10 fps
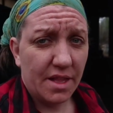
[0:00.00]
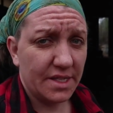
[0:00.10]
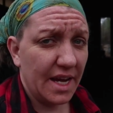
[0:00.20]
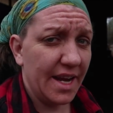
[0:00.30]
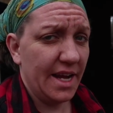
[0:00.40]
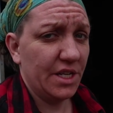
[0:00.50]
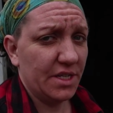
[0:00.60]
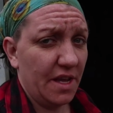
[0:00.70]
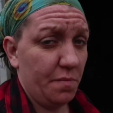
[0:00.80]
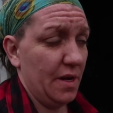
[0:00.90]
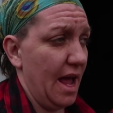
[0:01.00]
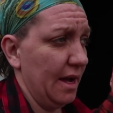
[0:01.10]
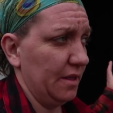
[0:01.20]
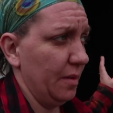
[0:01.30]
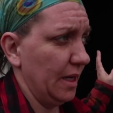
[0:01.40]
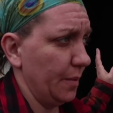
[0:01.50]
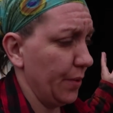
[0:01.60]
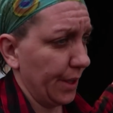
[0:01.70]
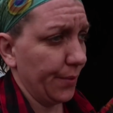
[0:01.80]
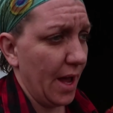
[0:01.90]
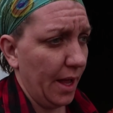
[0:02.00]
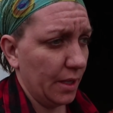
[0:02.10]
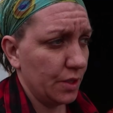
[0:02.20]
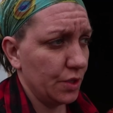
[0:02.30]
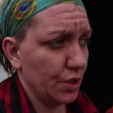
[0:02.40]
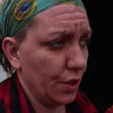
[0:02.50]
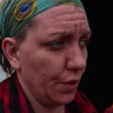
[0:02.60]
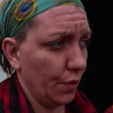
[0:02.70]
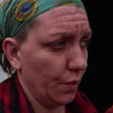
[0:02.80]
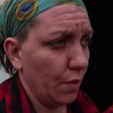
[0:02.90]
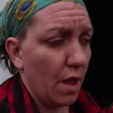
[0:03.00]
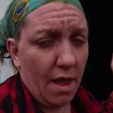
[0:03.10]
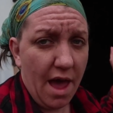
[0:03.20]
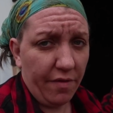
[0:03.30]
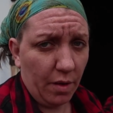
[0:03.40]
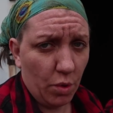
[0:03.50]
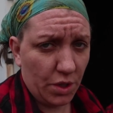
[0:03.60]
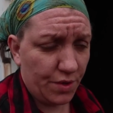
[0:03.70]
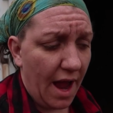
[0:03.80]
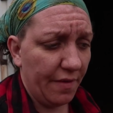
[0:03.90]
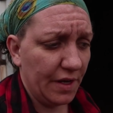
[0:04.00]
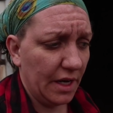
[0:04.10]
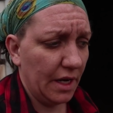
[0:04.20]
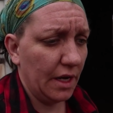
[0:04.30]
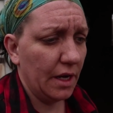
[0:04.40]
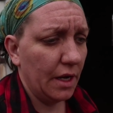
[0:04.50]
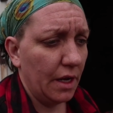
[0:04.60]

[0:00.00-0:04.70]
The teenagers have been acclimated pretty well to having a more drafty